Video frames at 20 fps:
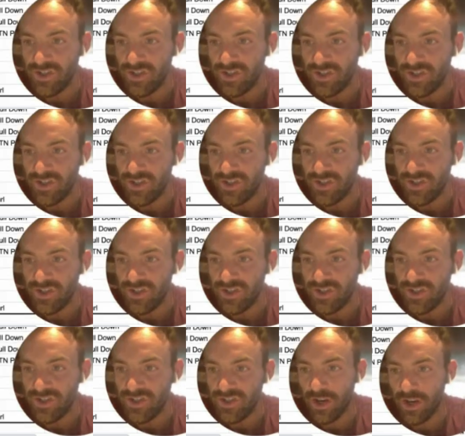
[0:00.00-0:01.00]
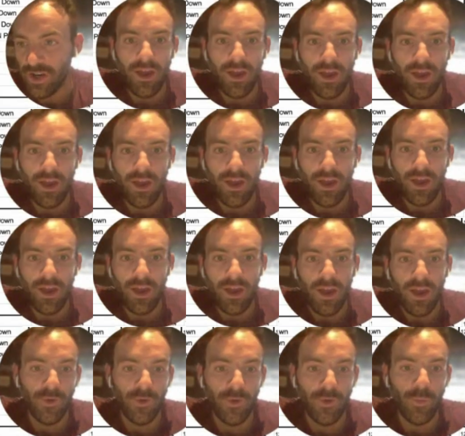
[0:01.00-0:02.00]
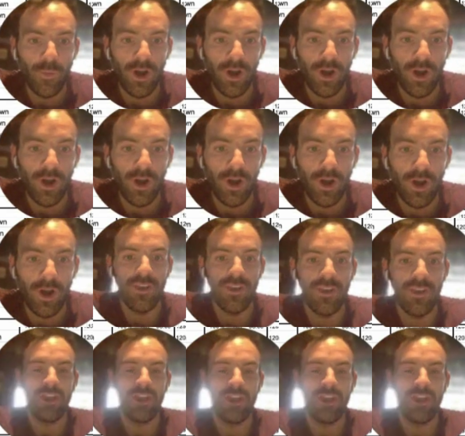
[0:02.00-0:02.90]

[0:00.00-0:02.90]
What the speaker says: chart. And so what I've done